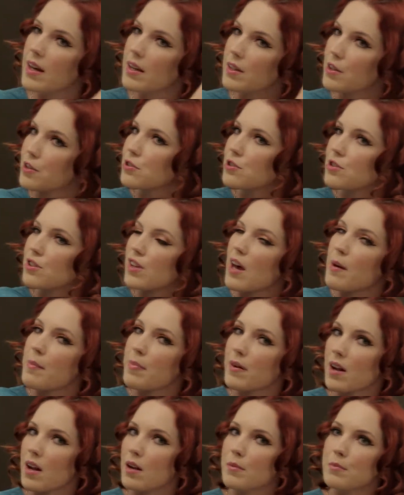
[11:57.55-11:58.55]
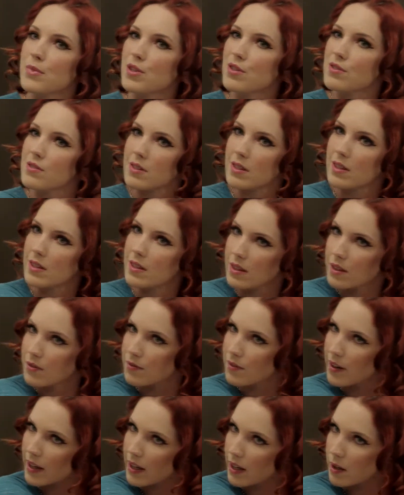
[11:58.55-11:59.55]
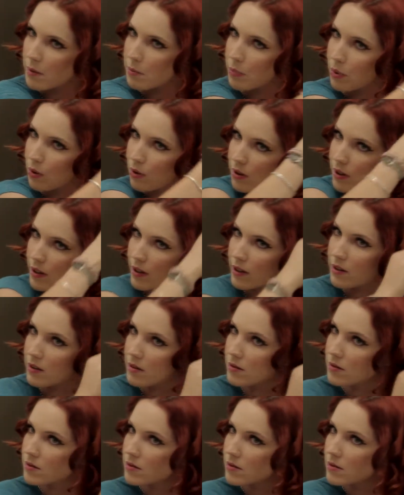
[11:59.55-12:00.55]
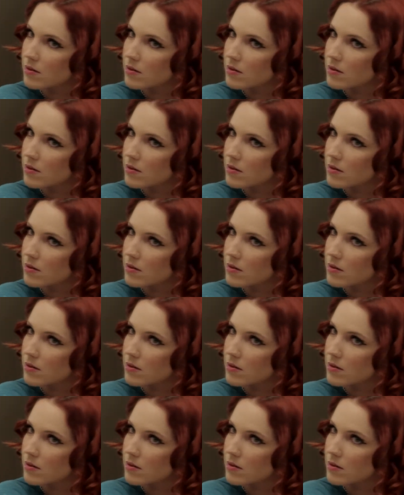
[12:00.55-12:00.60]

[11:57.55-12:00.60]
And usually I put on music if I get bored.